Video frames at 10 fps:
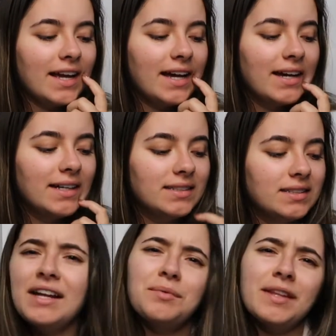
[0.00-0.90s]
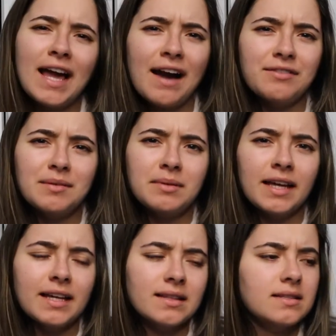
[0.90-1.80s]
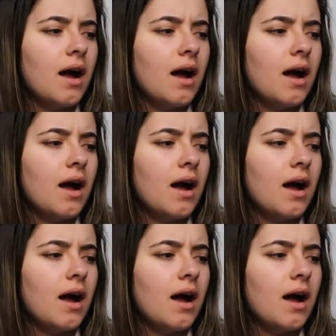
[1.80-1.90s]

and I didn't really have any plans.